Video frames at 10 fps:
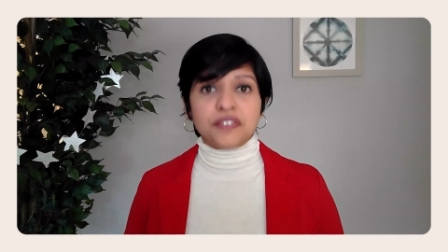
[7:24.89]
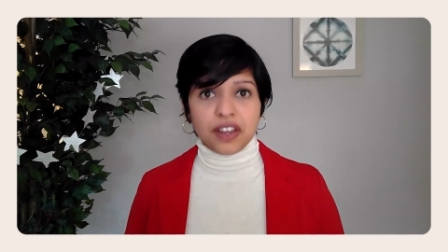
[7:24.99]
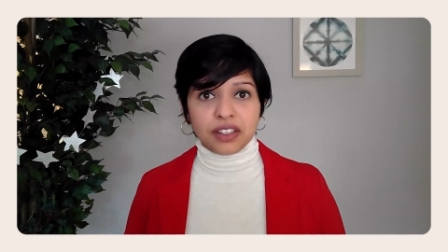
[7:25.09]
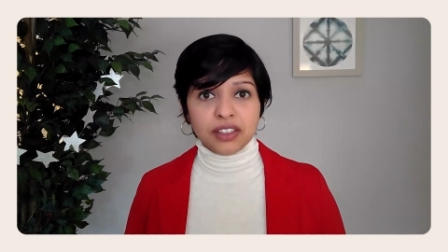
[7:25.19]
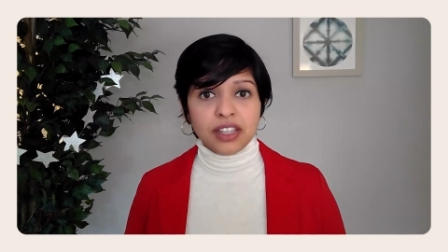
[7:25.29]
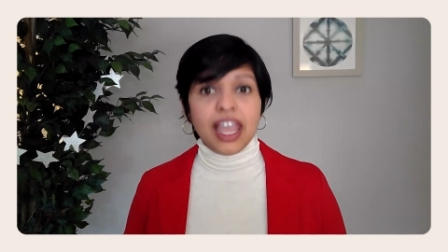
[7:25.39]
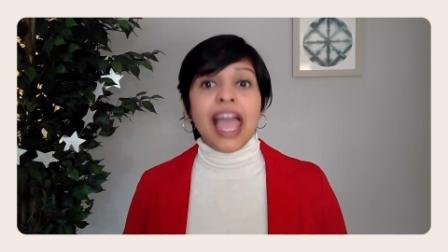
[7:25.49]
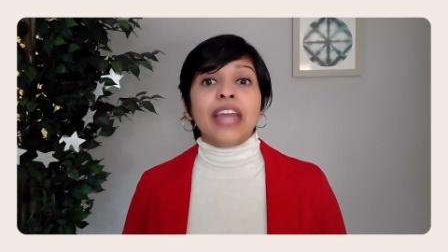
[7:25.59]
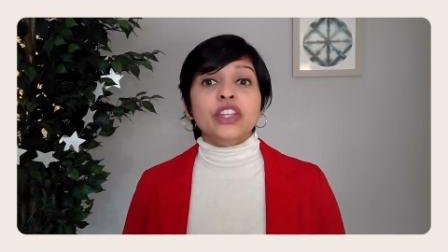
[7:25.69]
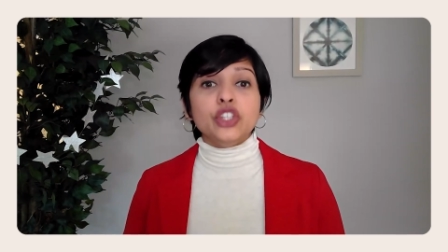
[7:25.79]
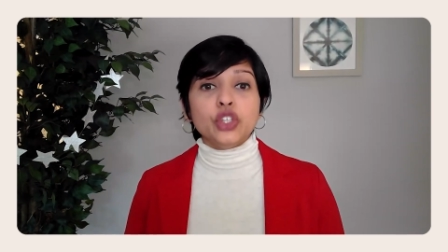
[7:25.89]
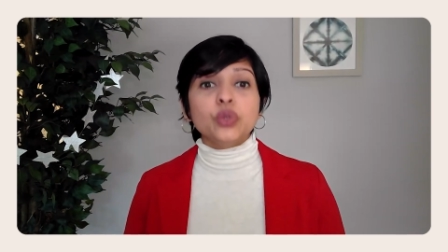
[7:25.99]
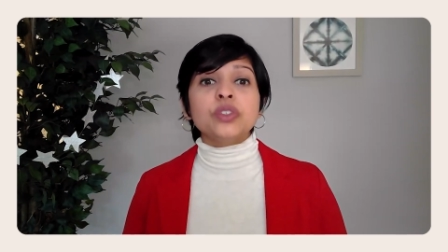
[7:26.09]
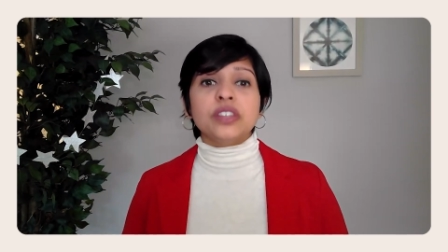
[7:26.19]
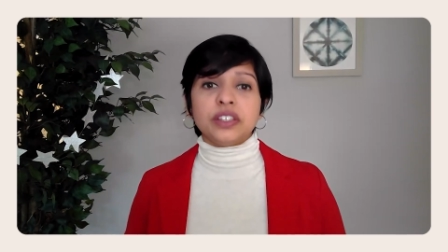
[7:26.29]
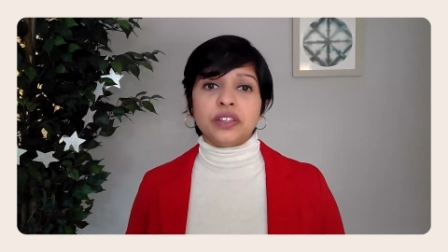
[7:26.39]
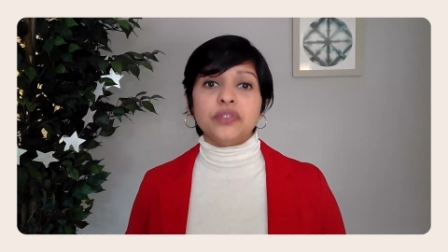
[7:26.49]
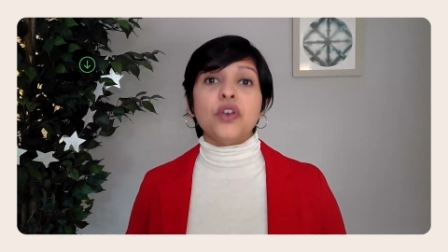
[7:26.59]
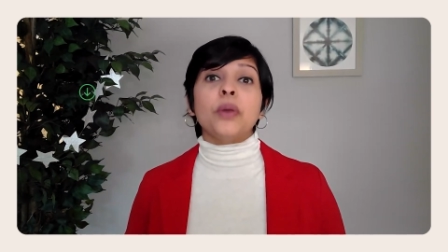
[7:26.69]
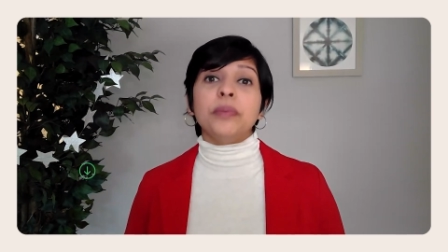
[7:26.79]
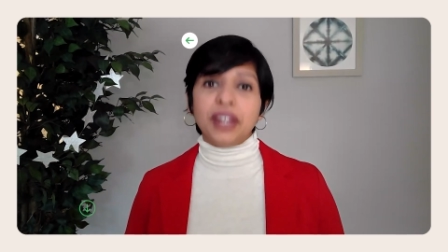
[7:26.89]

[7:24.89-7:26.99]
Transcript: funnel and use it for